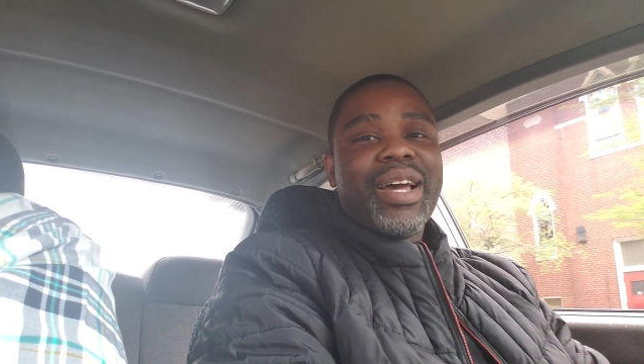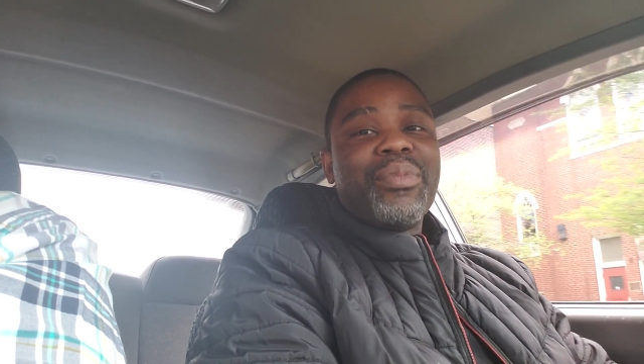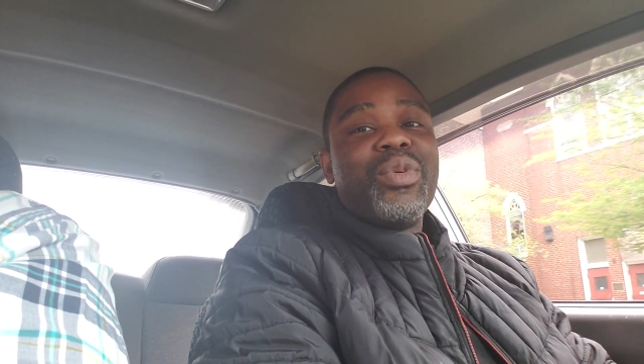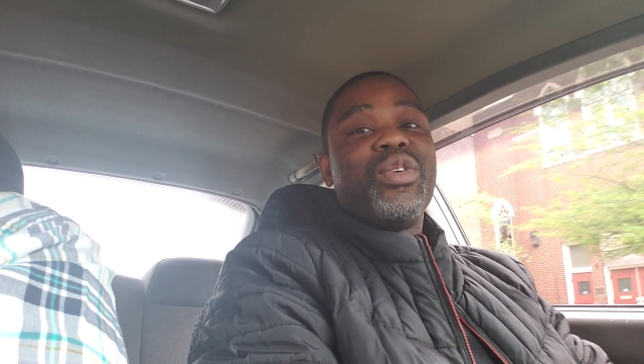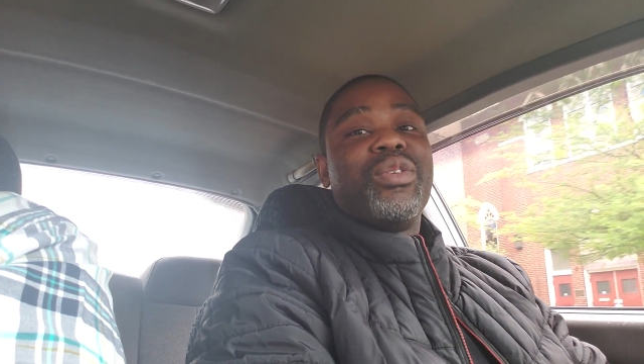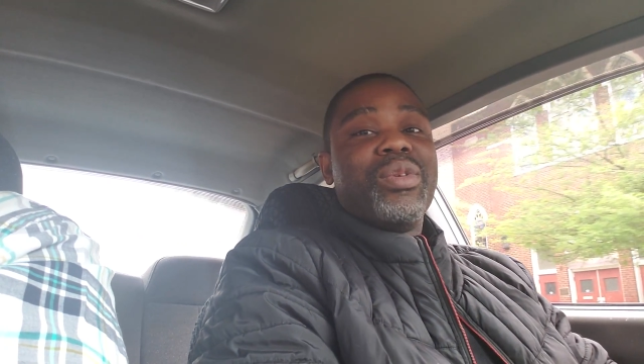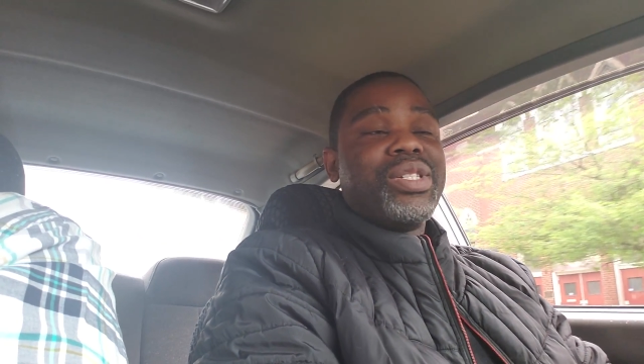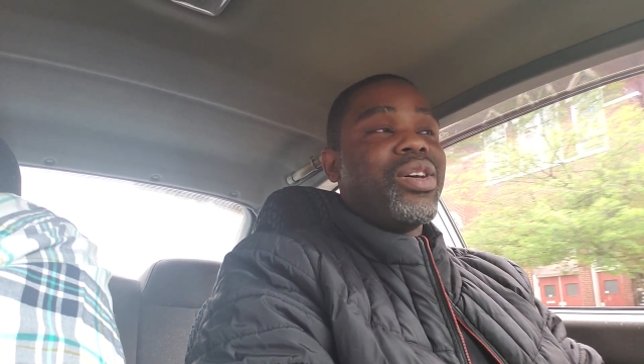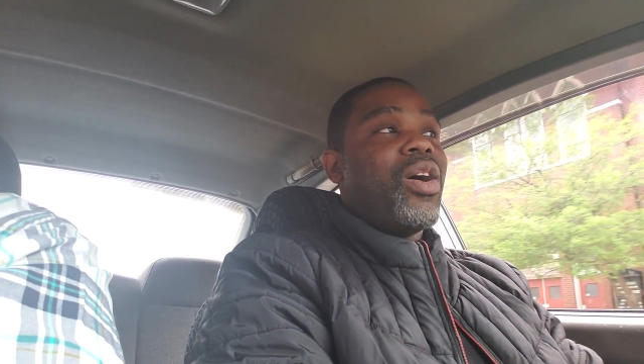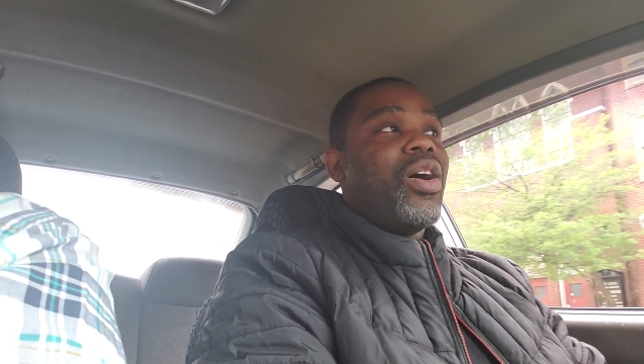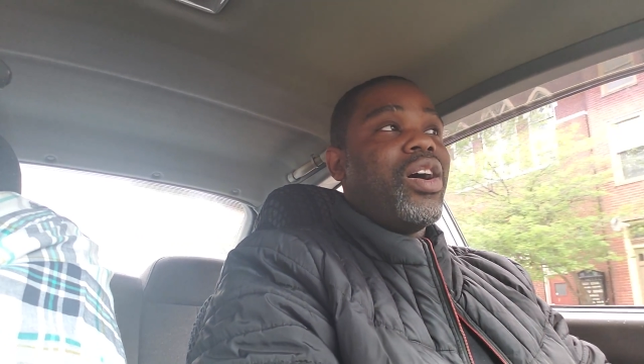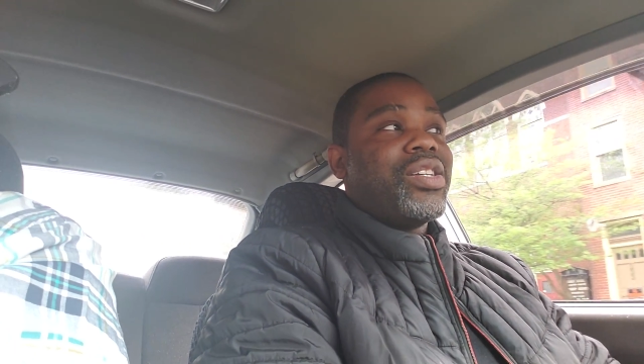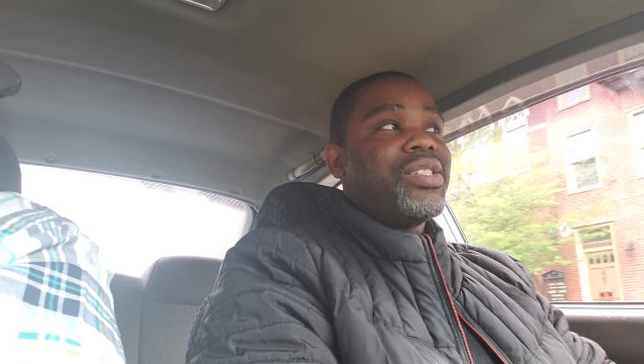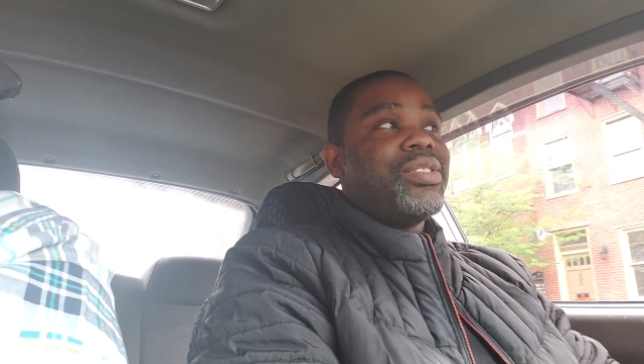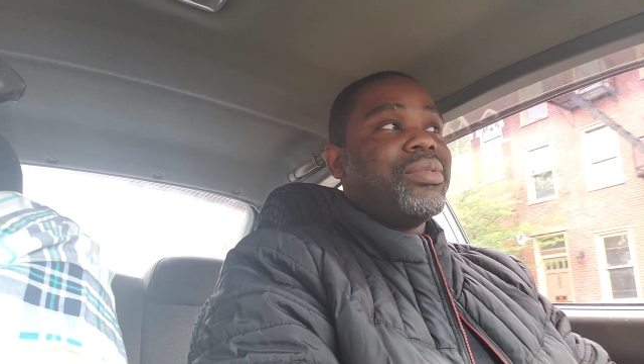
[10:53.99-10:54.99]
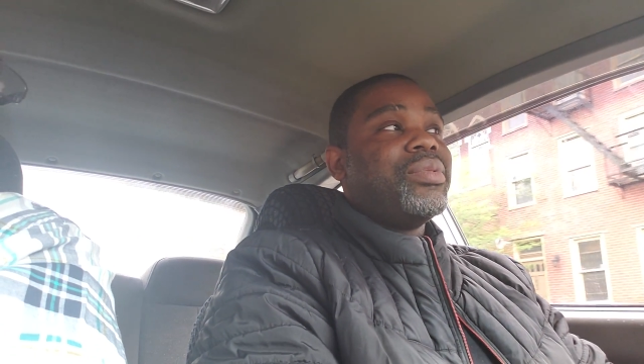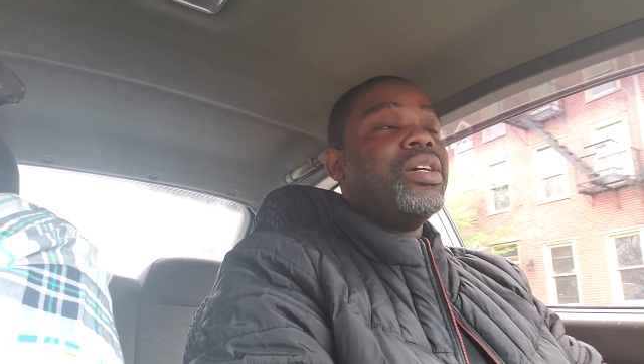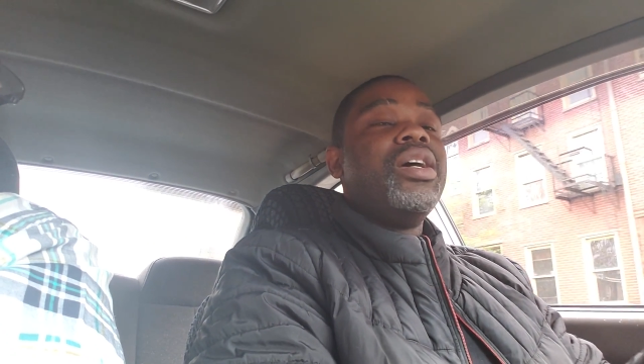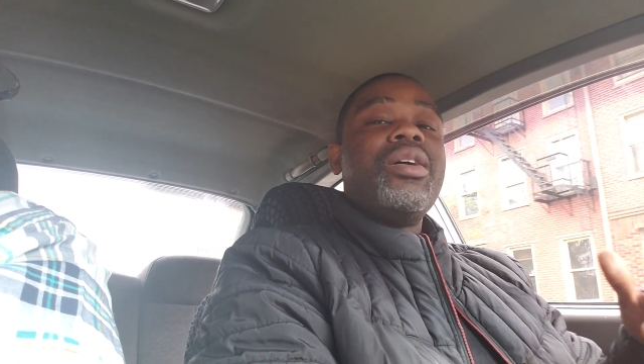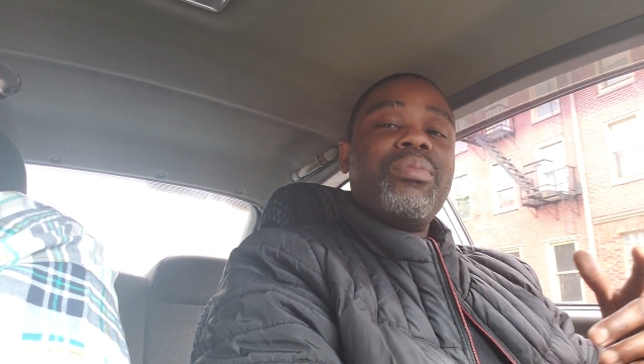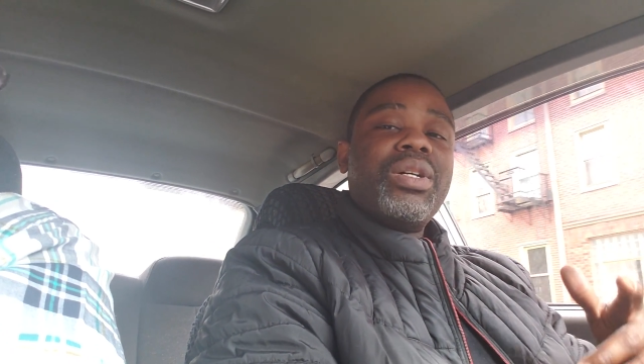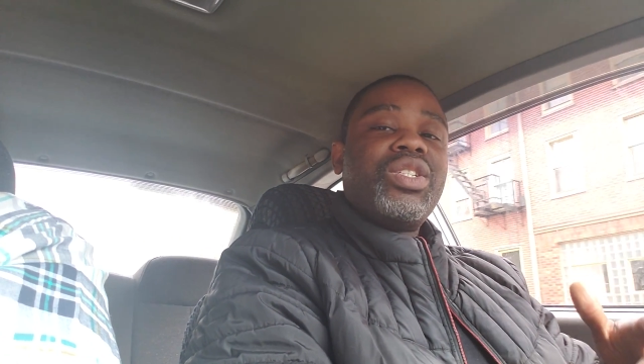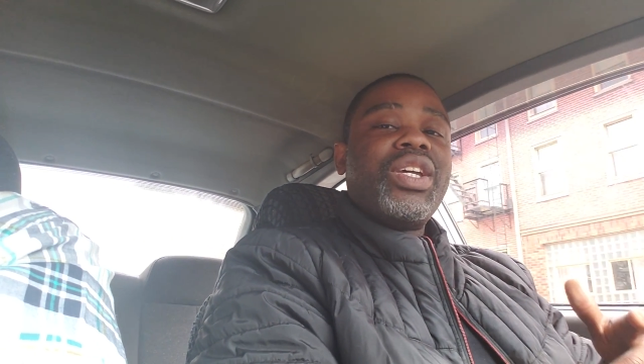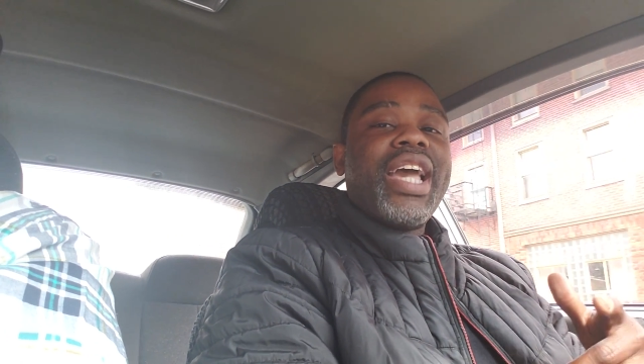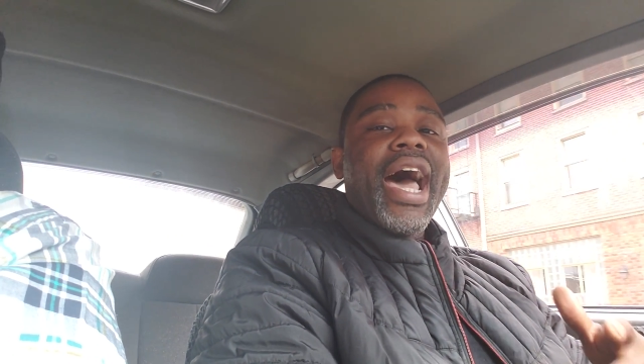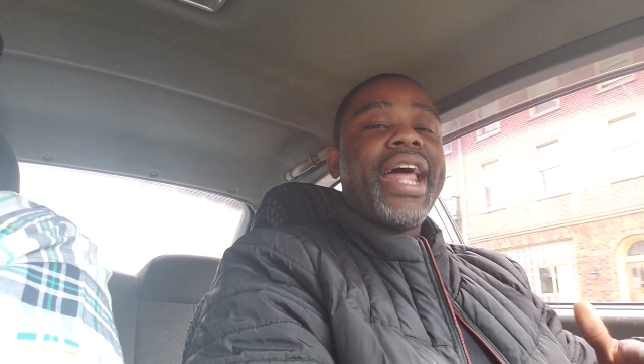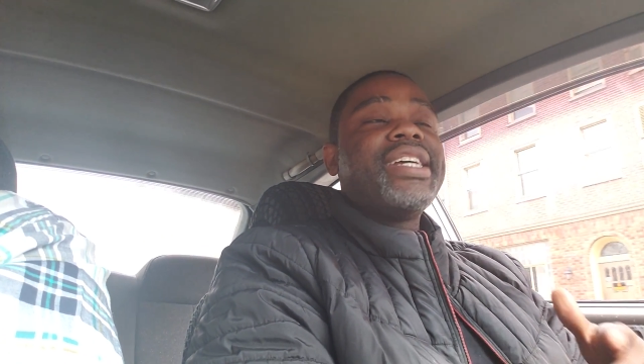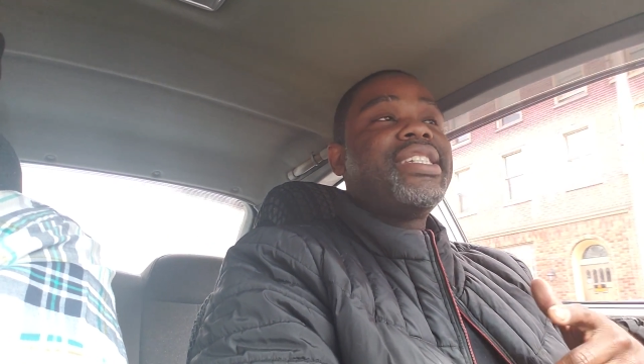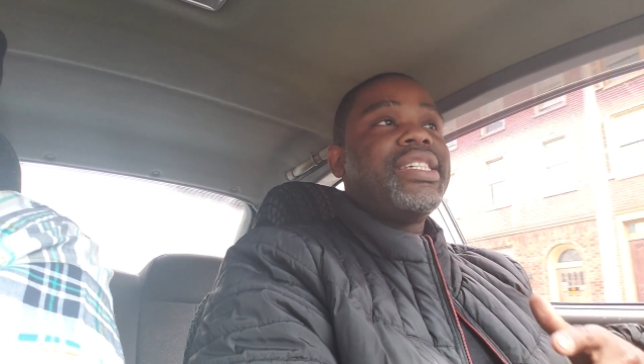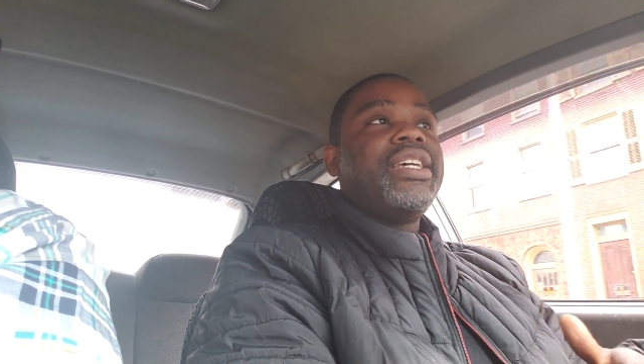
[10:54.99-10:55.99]
That movie was awesome, but you
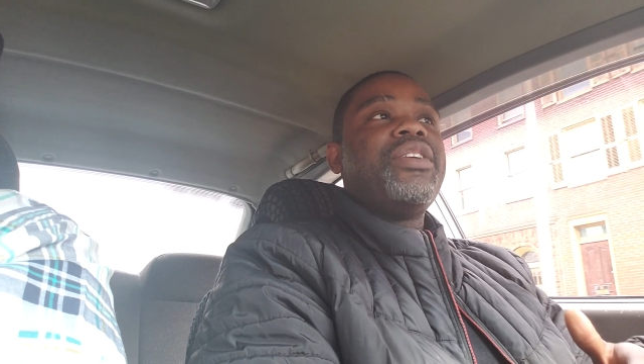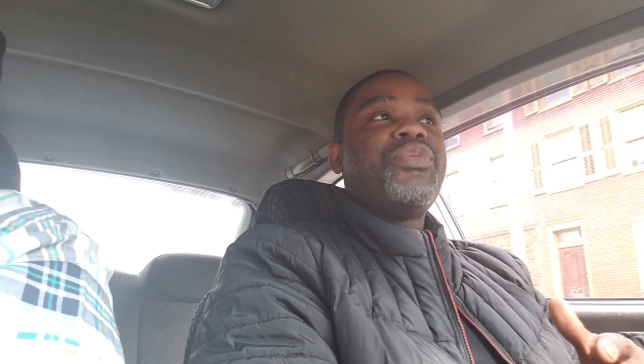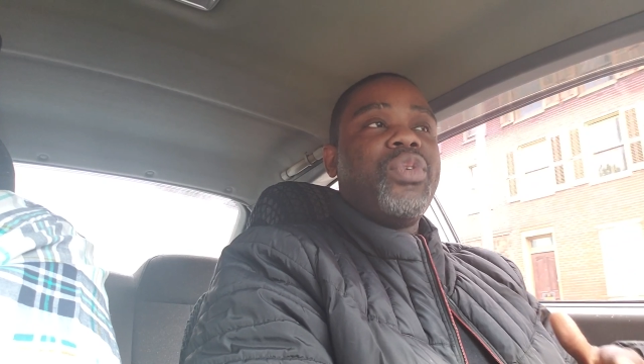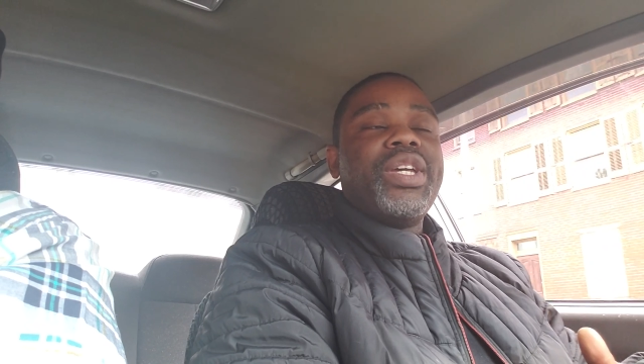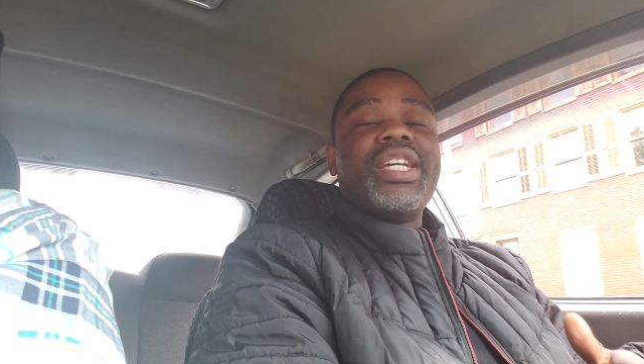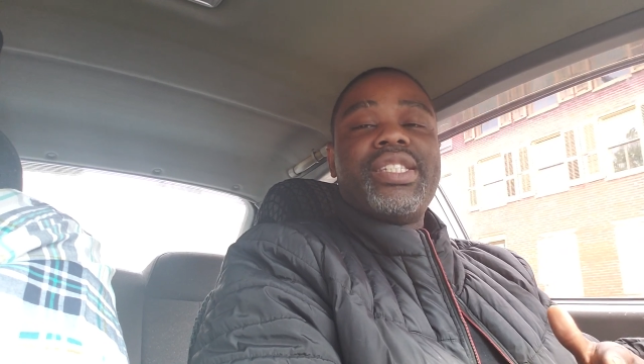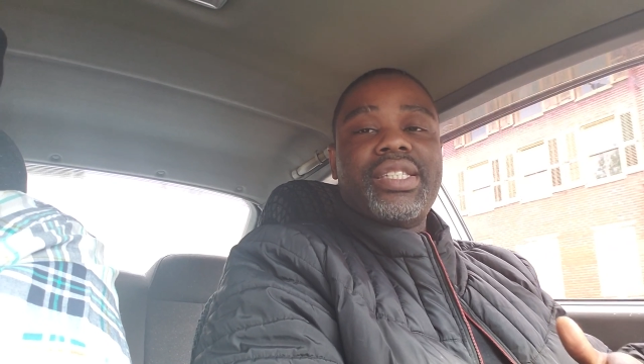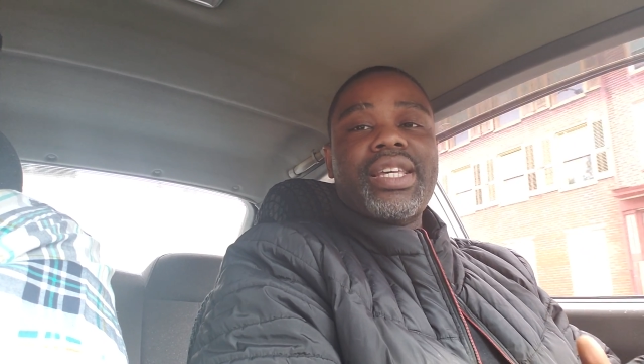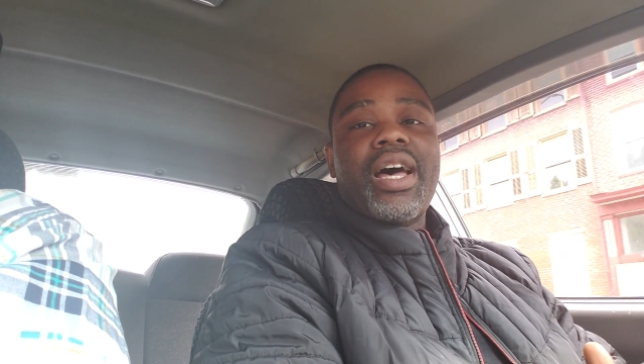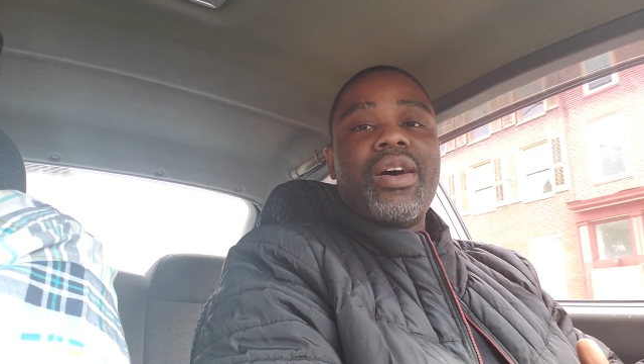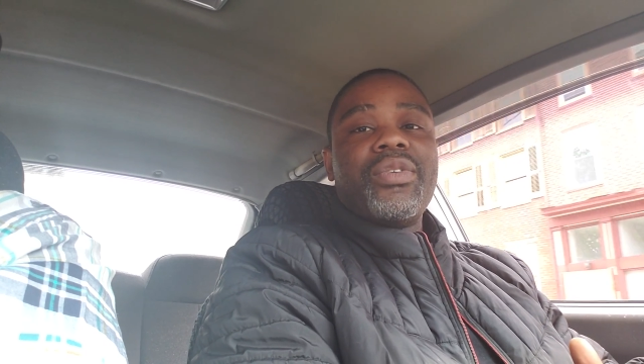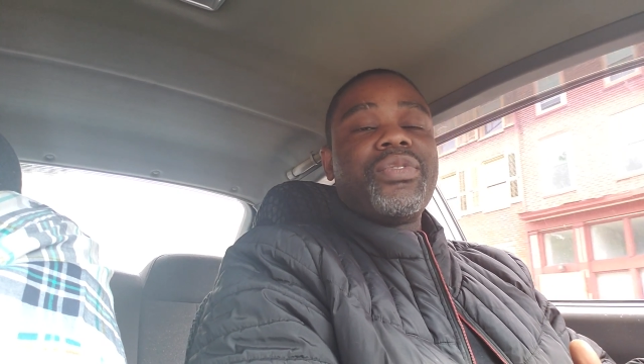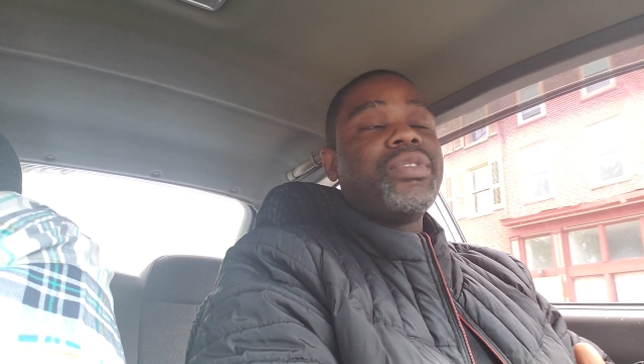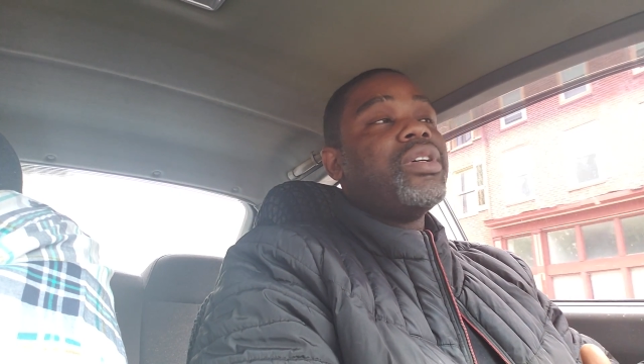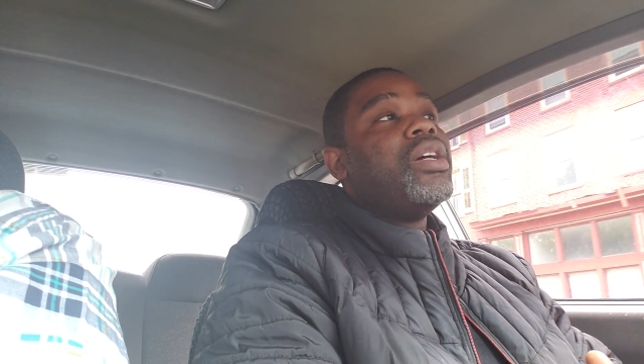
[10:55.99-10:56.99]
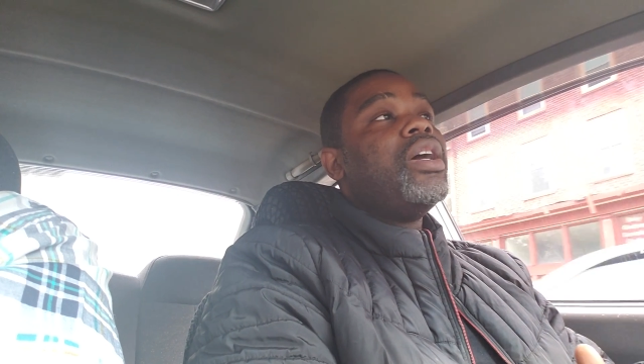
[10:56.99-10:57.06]
got to see it for yourself,